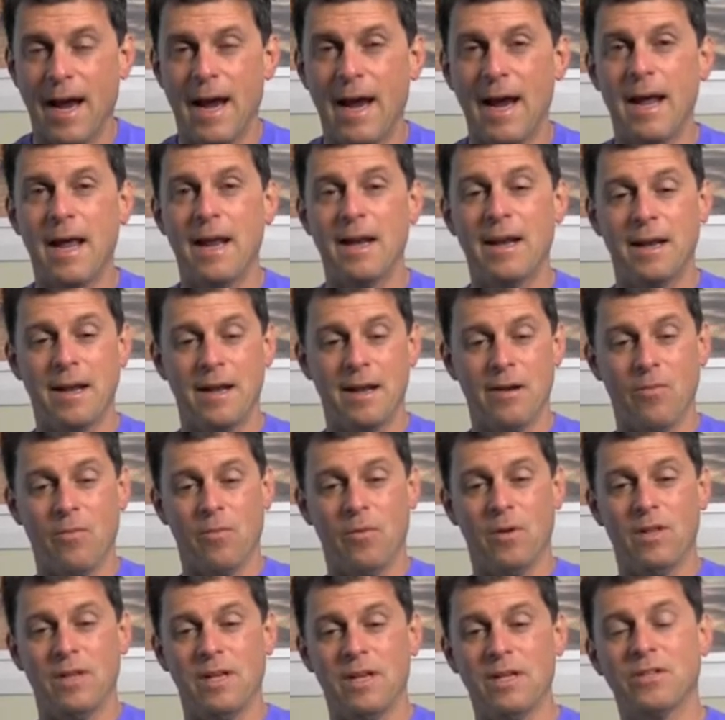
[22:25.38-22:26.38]
And
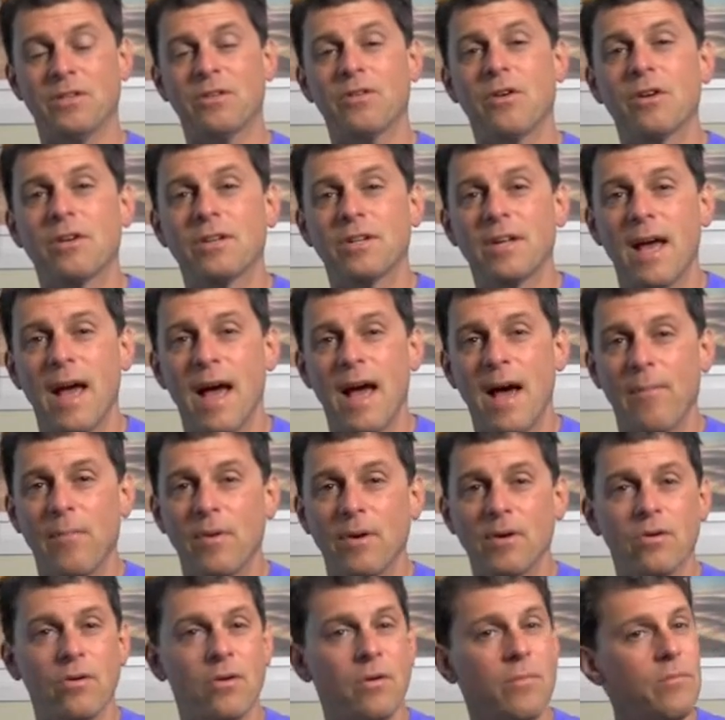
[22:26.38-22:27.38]
when this starts to
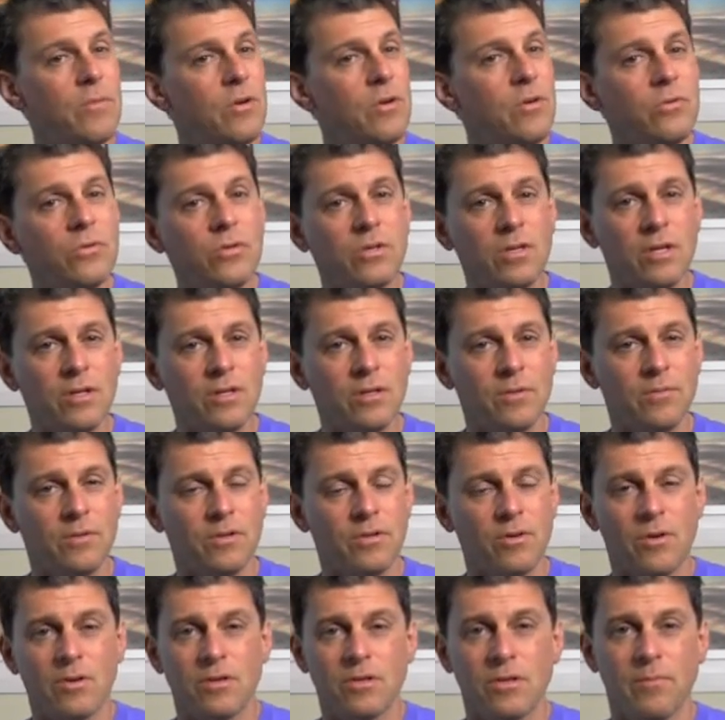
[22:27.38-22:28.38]
happen, your immune system
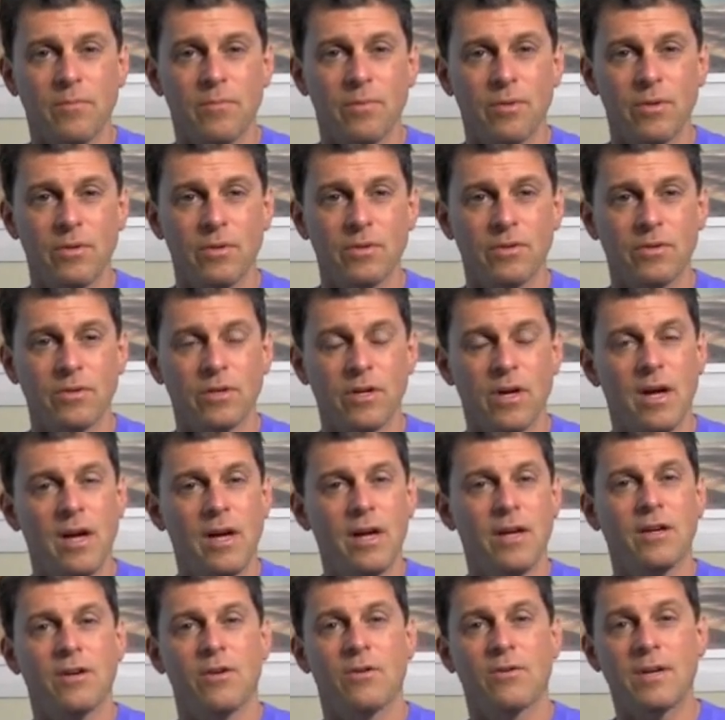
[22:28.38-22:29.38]
starts to boost.
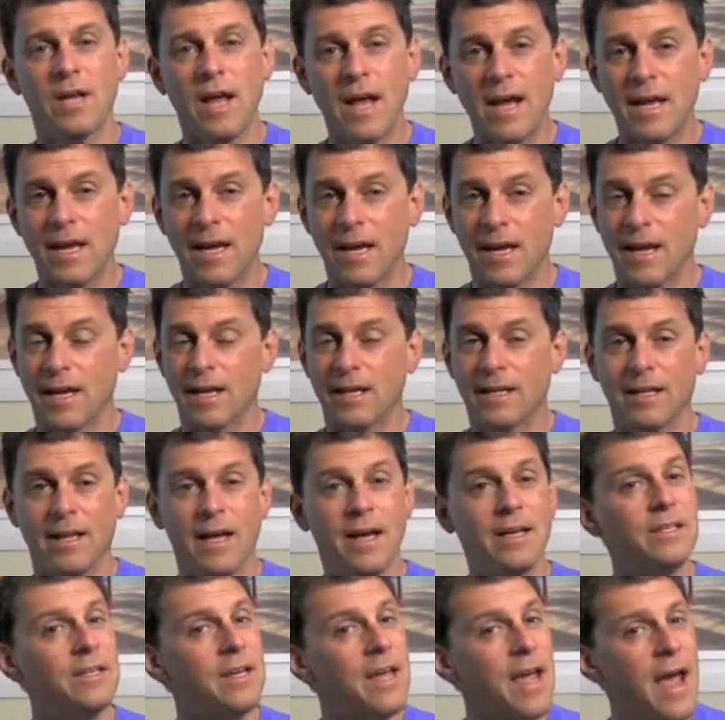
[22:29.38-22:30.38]
You're taking in
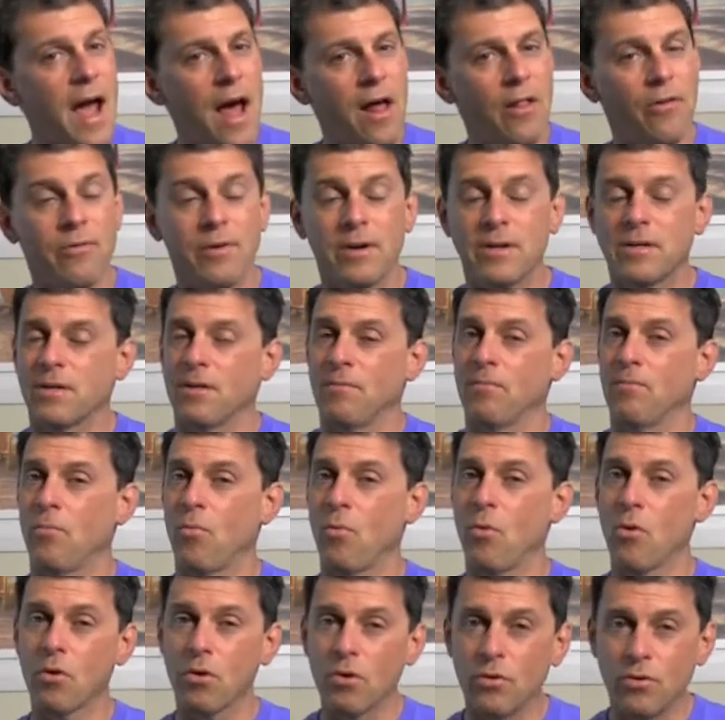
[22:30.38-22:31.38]
less calories and
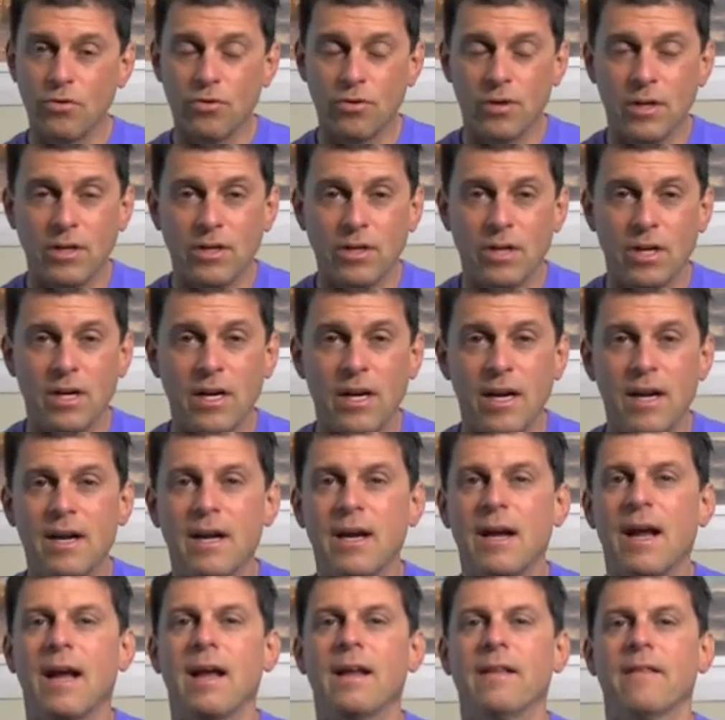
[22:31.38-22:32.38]
more nutrition,
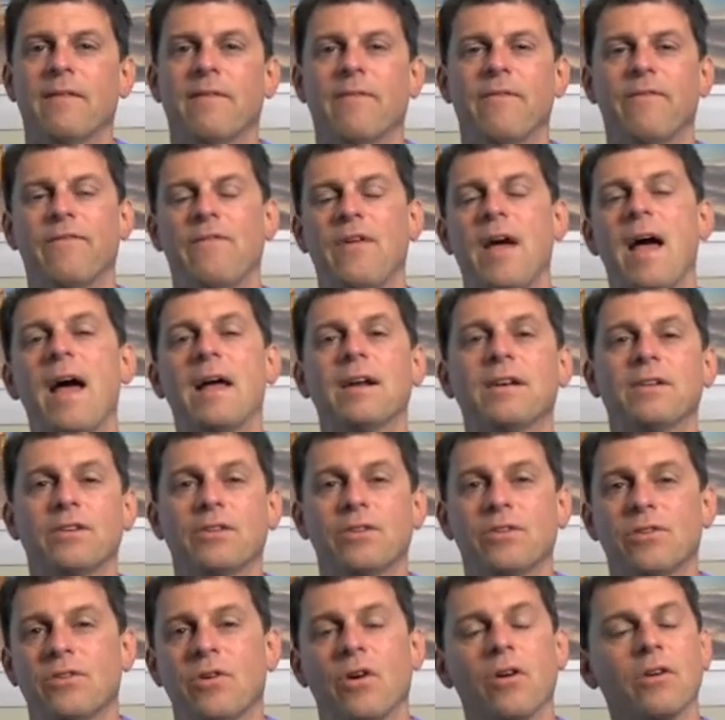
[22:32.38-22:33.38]
and the fat
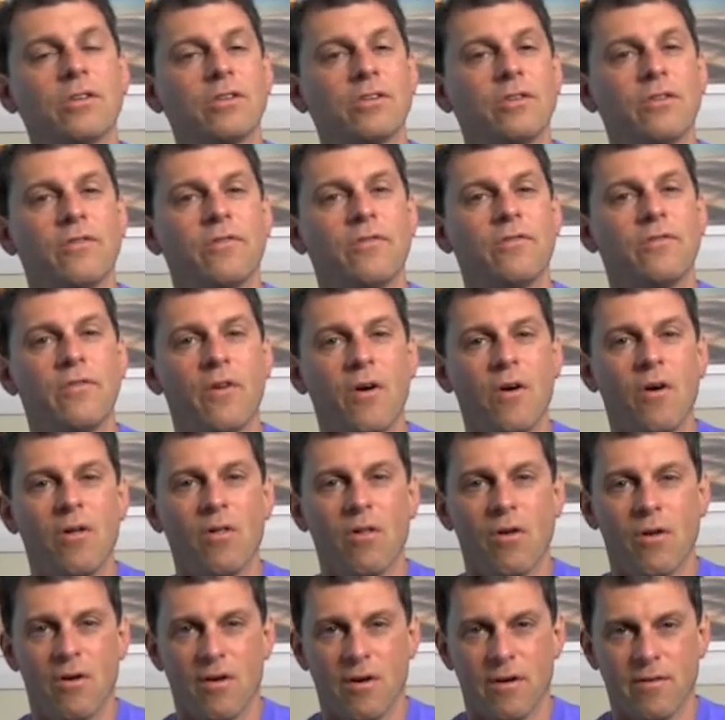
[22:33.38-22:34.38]
just starts to
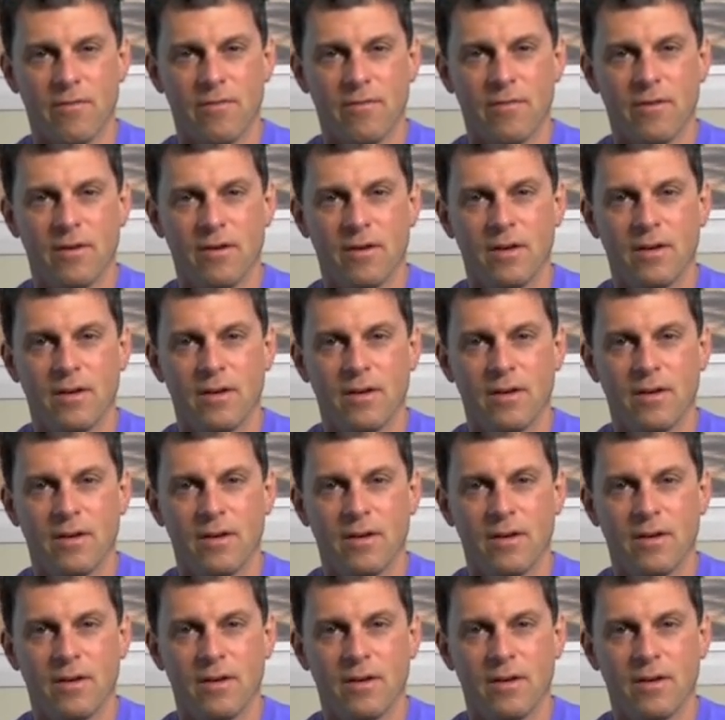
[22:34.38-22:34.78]
fall off.